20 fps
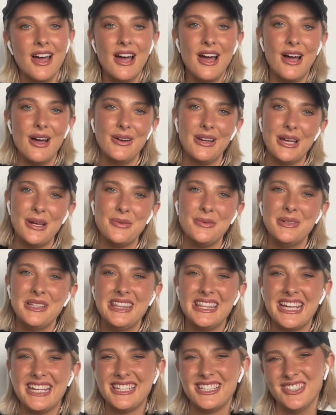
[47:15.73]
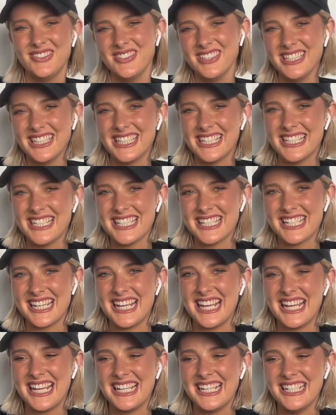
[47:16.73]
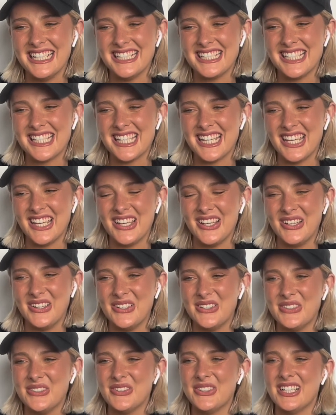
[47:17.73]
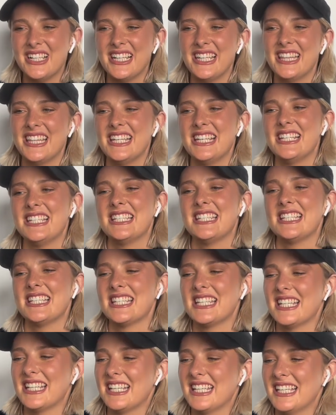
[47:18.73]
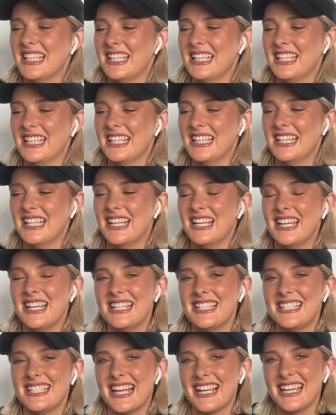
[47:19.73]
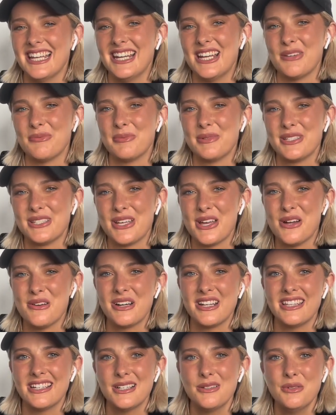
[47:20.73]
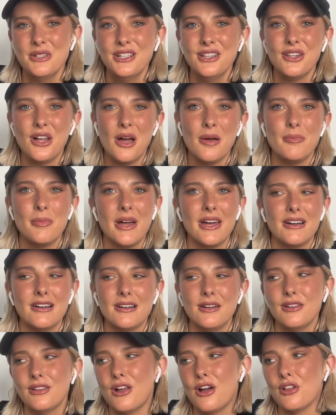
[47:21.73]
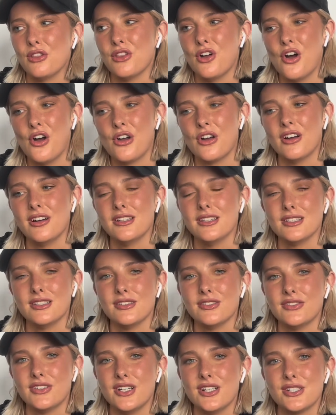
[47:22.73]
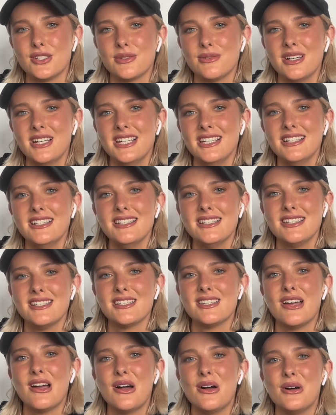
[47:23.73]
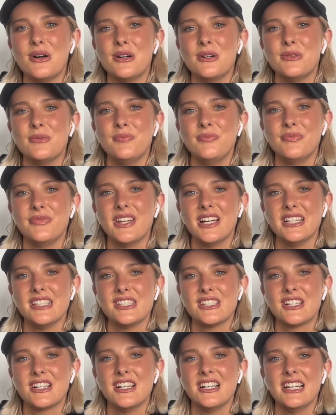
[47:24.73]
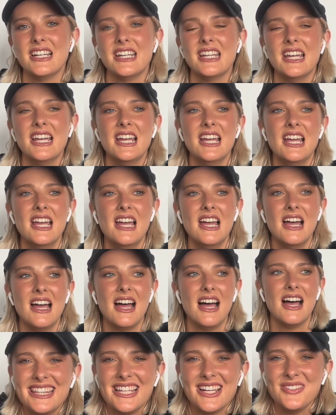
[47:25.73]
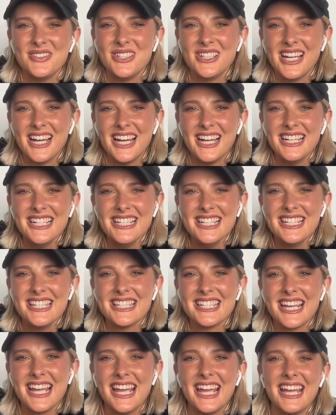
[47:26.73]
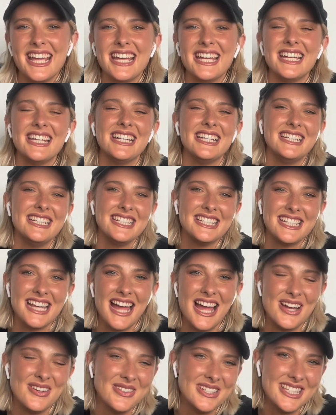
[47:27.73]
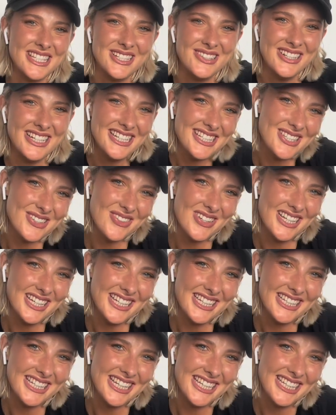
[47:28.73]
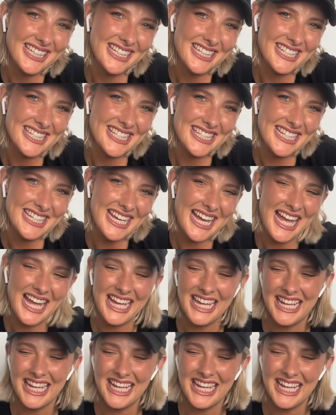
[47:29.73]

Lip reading: Okay, well, thank you for listening to this second episode. I think it went a lot better, a lot longer than the first one, so that's good. Love you guys, and I will see you next week. See ya.